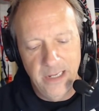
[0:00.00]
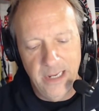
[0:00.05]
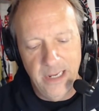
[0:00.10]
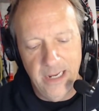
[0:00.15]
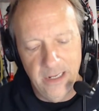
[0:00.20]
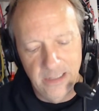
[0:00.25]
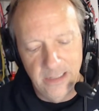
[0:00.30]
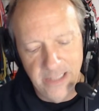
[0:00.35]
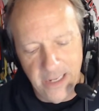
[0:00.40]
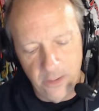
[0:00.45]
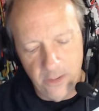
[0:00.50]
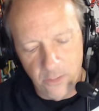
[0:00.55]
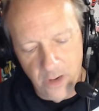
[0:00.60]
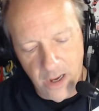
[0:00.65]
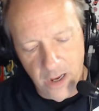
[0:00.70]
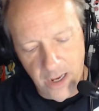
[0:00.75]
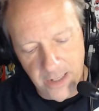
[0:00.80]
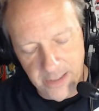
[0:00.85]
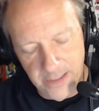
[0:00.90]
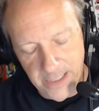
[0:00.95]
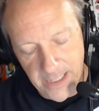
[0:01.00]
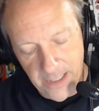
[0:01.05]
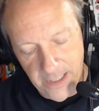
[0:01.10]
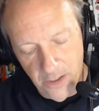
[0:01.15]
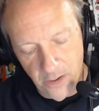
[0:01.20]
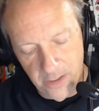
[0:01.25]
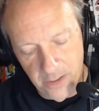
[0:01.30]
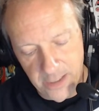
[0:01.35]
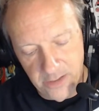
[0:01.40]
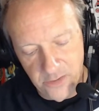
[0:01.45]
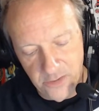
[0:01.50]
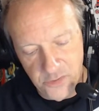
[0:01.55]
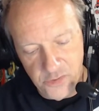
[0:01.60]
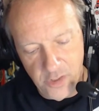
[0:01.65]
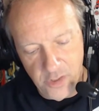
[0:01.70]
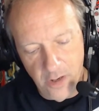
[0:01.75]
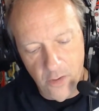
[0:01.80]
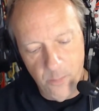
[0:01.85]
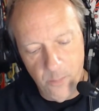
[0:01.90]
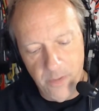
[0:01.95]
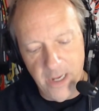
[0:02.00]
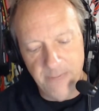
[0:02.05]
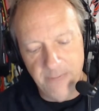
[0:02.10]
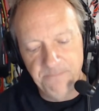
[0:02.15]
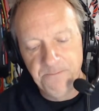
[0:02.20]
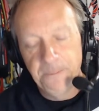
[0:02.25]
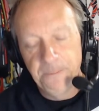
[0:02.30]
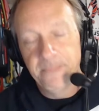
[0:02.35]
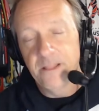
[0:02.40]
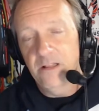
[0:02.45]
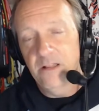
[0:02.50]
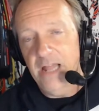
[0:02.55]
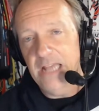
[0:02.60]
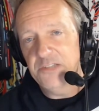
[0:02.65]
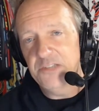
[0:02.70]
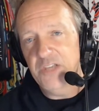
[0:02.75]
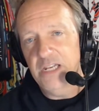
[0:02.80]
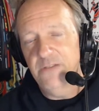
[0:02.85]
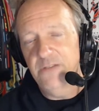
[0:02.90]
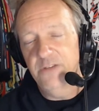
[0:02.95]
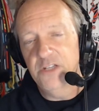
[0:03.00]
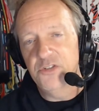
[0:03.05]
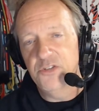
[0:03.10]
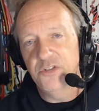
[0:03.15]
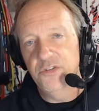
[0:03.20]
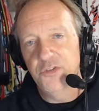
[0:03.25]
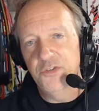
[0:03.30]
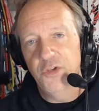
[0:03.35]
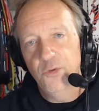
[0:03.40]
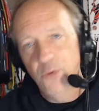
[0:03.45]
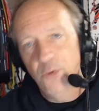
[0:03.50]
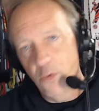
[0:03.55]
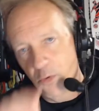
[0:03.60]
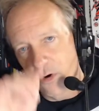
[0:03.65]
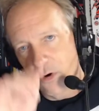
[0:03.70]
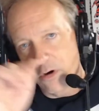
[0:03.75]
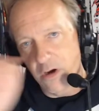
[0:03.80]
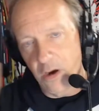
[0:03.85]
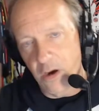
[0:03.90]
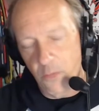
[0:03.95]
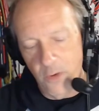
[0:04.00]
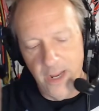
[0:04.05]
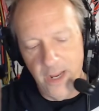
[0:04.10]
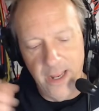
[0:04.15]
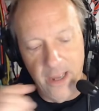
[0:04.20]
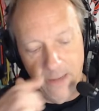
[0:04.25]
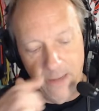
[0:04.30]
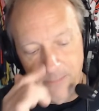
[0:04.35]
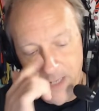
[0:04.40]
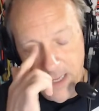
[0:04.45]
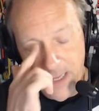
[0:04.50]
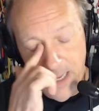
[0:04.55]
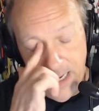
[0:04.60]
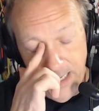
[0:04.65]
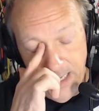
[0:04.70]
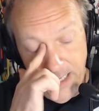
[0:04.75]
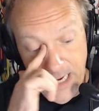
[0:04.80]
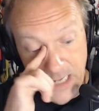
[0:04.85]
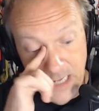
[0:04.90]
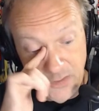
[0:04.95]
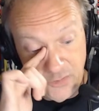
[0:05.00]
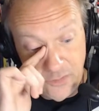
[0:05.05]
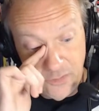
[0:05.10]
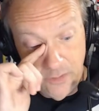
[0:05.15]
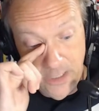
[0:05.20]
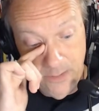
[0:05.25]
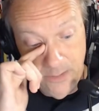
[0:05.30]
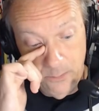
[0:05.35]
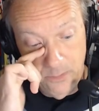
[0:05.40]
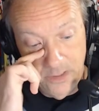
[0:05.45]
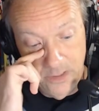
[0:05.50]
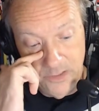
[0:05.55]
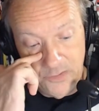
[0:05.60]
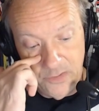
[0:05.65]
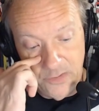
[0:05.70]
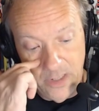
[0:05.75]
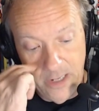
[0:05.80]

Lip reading: later on here in the show. But Class A Division II, will work our way up. Yesterday, it was